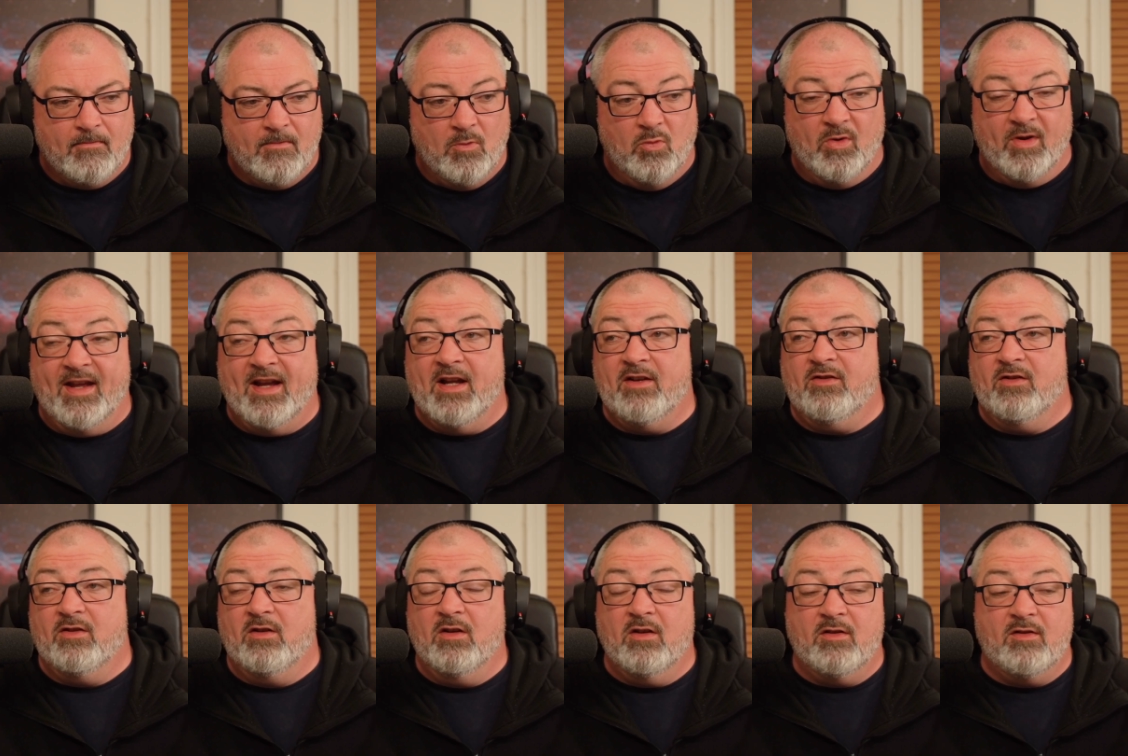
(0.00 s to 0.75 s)
Well,
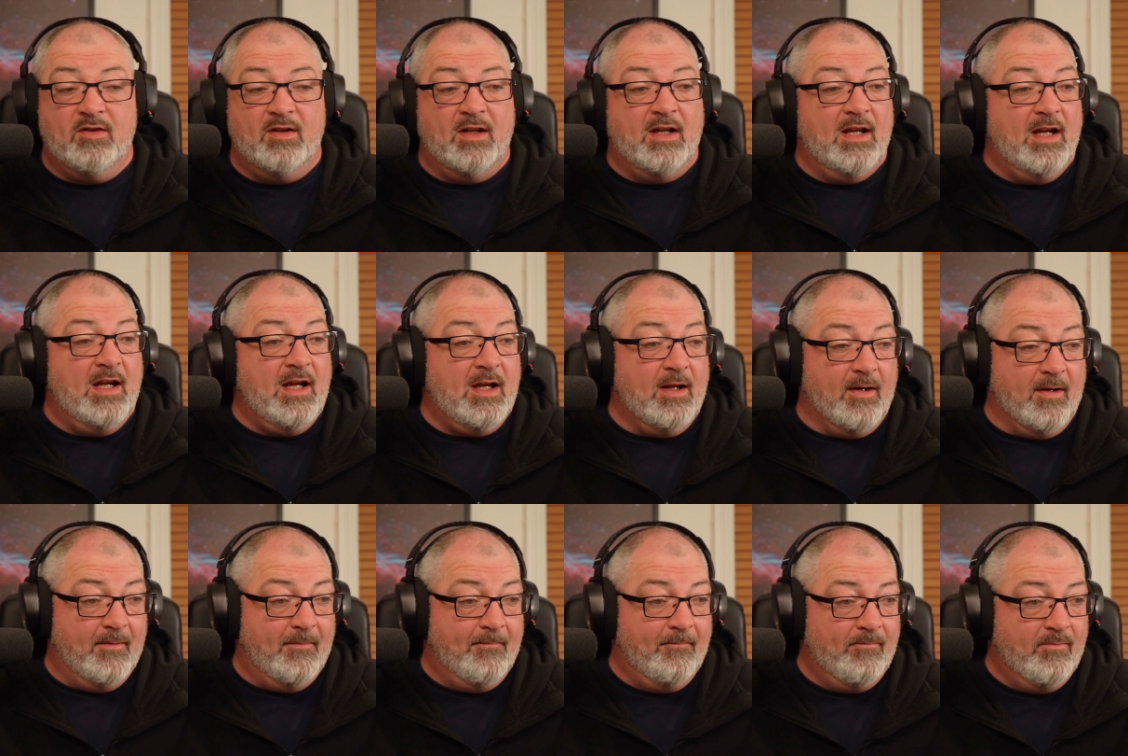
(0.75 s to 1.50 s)
that's good to
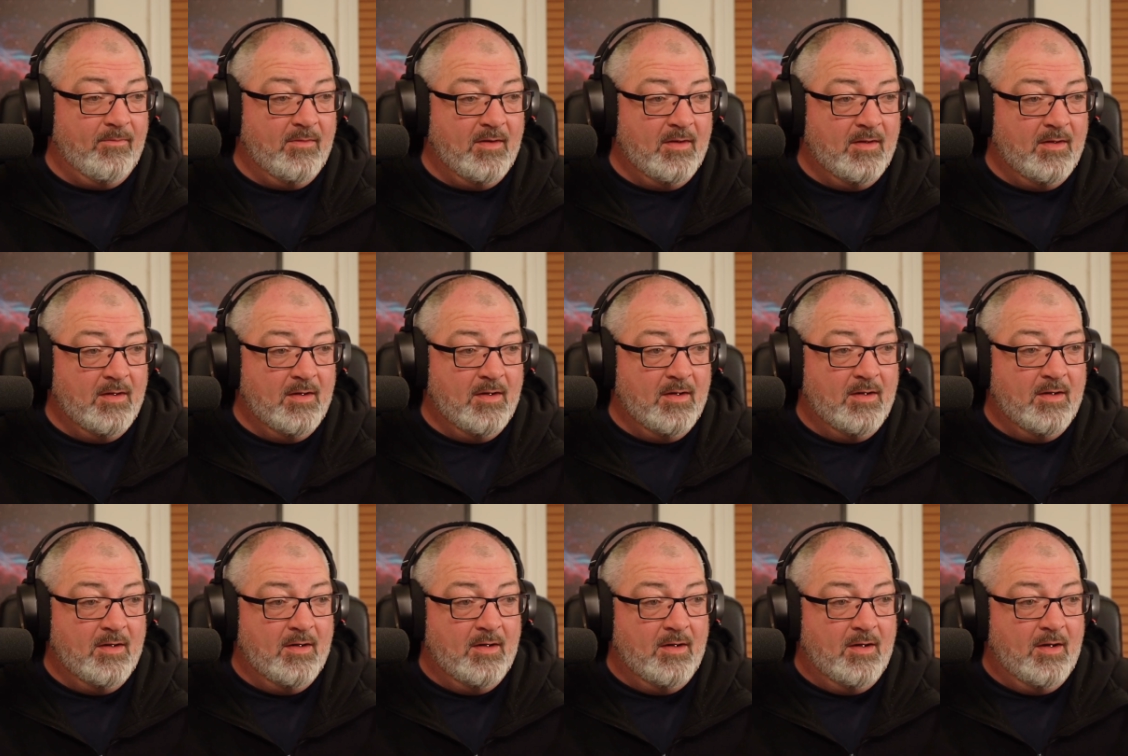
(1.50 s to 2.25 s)
hear.
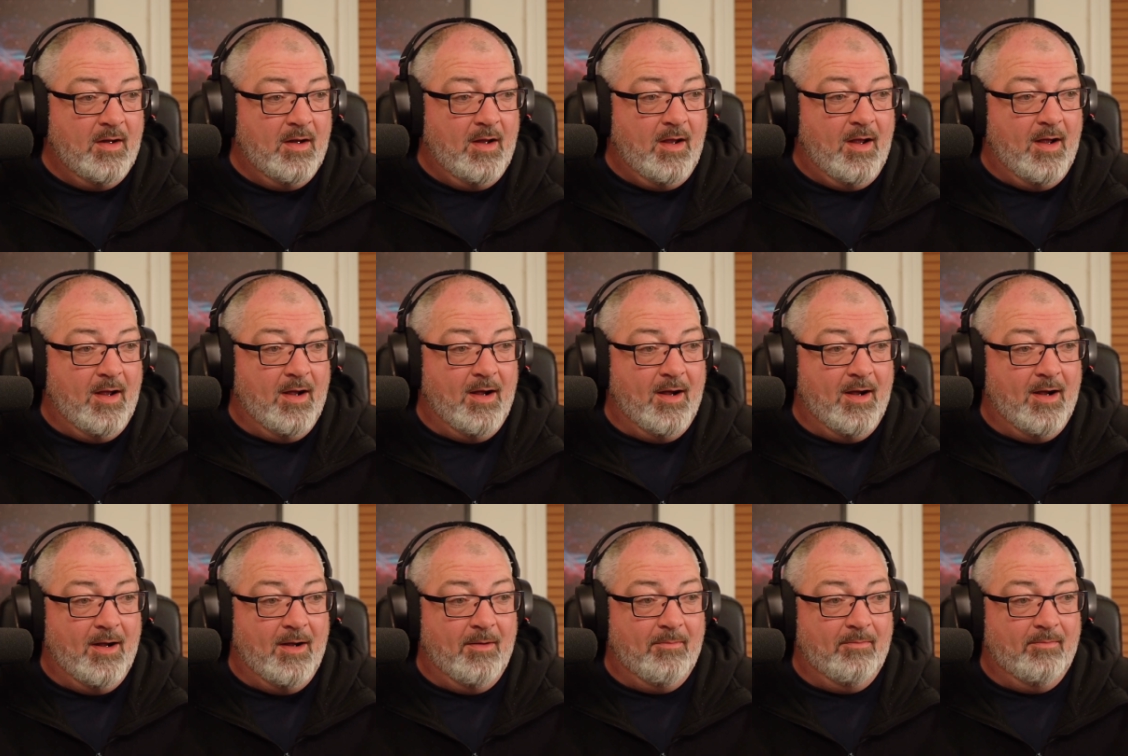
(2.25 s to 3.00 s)

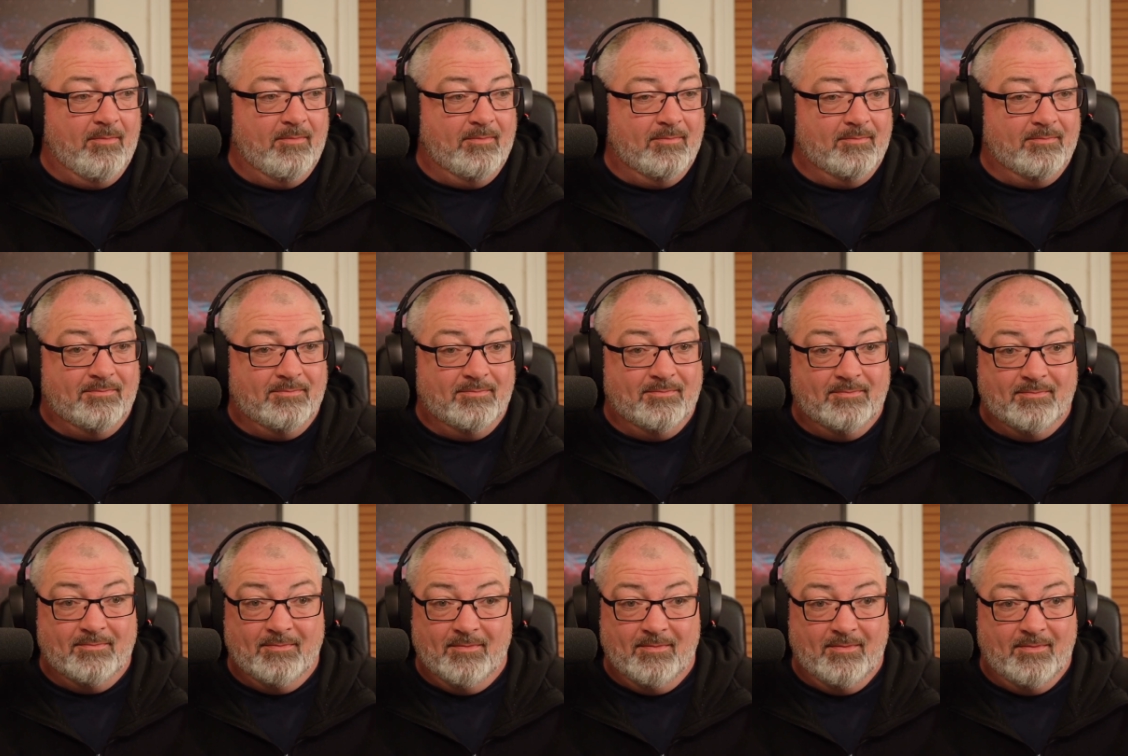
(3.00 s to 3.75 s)
Um,
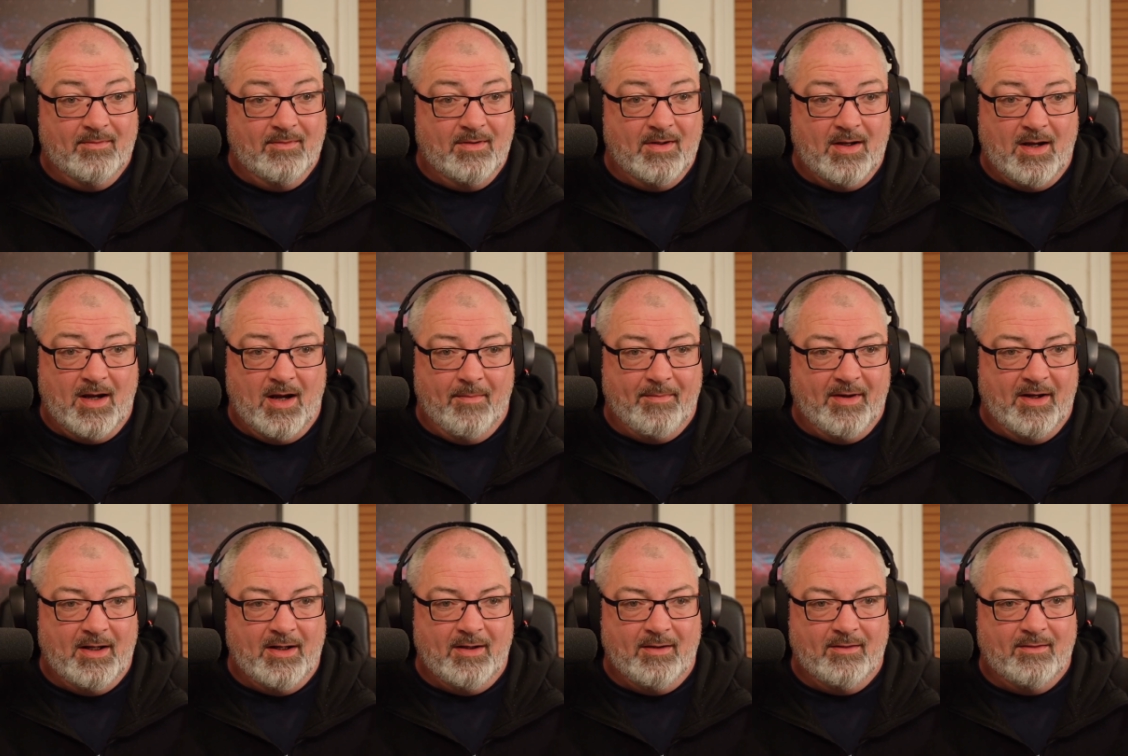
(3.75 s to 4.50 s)
I
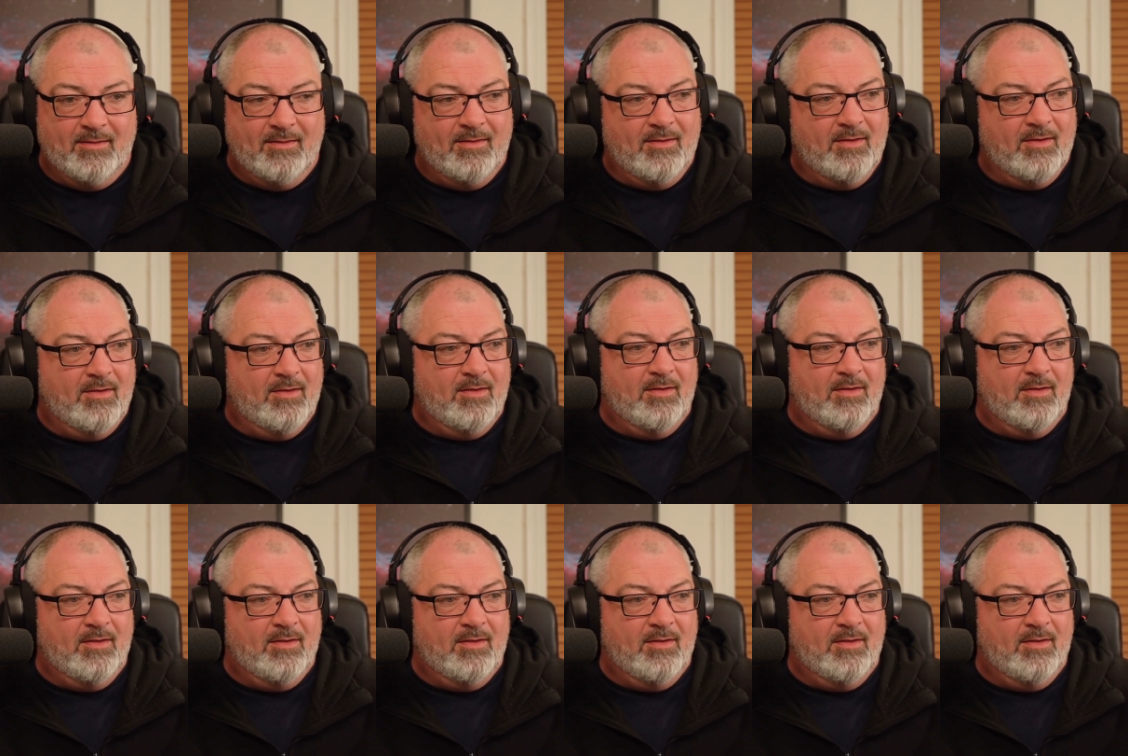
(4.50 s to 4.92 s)
mean,